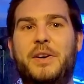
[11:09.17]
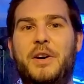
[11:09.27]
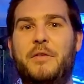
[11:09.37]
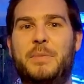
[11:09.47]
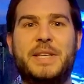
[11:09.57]

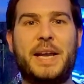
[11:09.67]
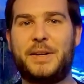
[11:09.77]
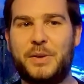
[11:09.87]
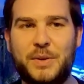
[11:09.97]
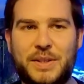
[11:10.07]
of
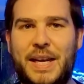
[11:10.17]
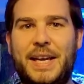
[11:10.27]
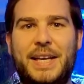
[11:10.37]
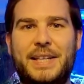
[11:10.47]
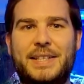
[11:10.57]
botanicals
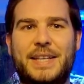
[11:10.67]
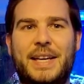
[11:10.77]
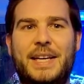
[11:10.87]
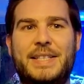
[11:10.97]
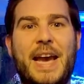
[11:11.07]
and
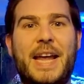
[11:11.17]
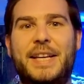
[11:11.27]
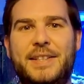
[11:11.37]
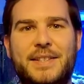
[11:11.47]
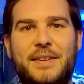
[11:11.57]

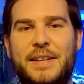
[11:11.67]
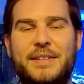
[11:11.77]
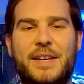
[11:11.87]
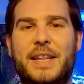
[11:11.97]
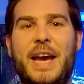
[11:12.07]
tannins and
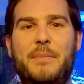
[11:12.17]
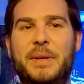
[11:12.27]
things like that,